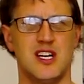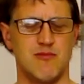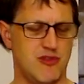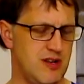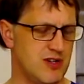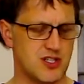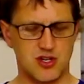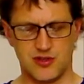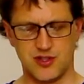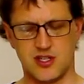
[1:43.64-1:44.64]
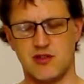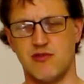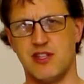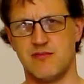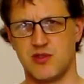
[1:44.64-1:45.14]
pretty much constant
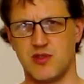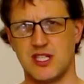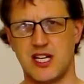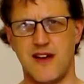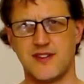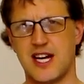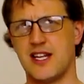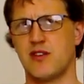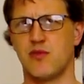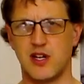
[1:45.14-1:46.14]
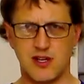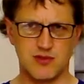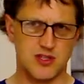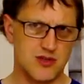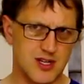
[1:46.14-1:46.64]
rhythms with his left hand while he
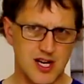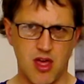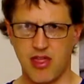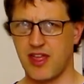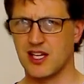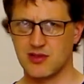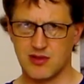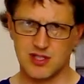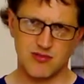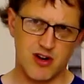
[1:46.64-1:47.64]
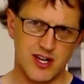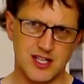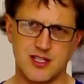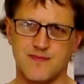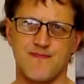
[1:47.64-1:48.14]
was doing other things with his
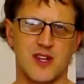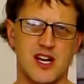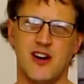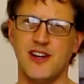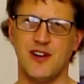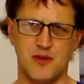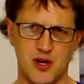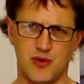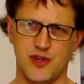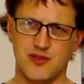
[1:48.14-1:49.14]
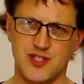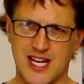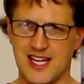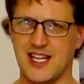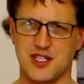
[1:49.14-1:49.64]
right. Now, I don't know all those
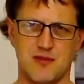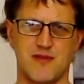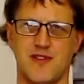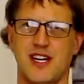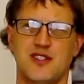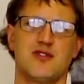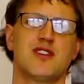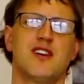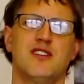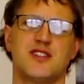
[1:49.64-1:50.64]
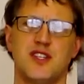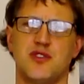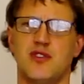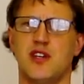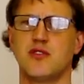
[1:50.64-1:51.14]
techniques, I'm afraid, so I can't teach
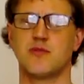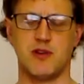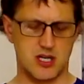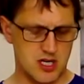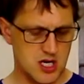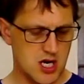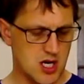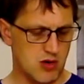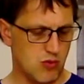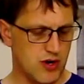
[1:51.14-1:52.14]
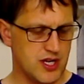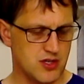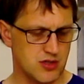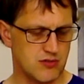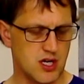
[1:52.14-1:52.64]
you those, but what I
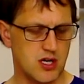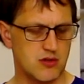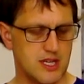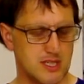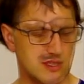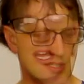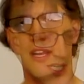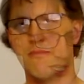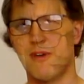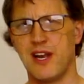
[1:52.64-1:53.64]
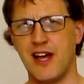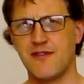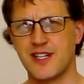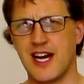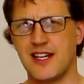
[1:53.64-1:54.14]
do know is my
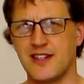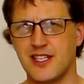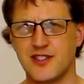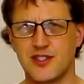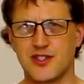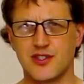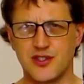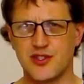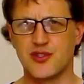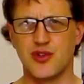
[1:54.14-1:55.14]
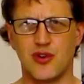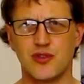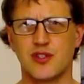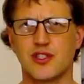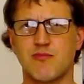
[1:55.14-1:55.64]
left hand is as
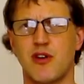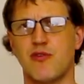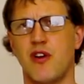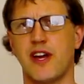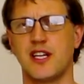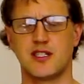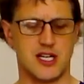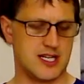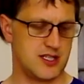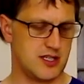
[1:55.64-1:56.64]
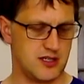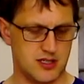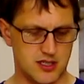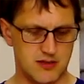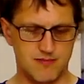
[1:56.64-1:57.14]
strong as my right,
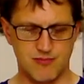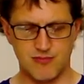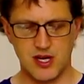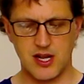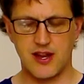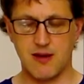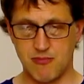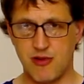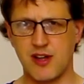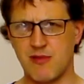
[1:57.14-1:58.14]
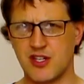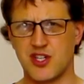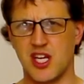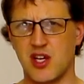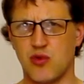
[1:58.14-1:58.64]
and they're pretty much
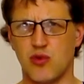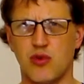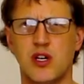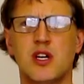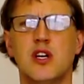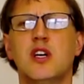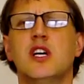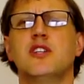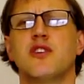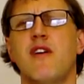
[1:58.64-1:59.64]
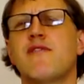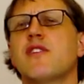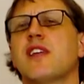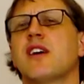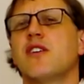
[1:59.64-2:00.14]
equal. So
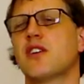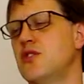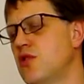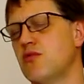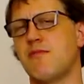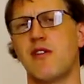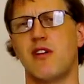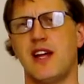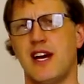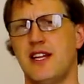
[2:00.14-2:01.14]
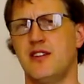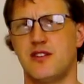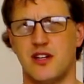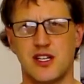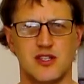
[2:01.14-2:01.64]
everything I can do with my right hand,
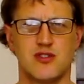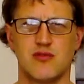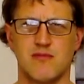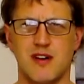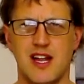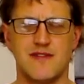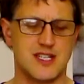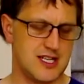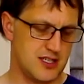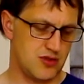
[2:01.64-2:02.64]
I can do with my left hand in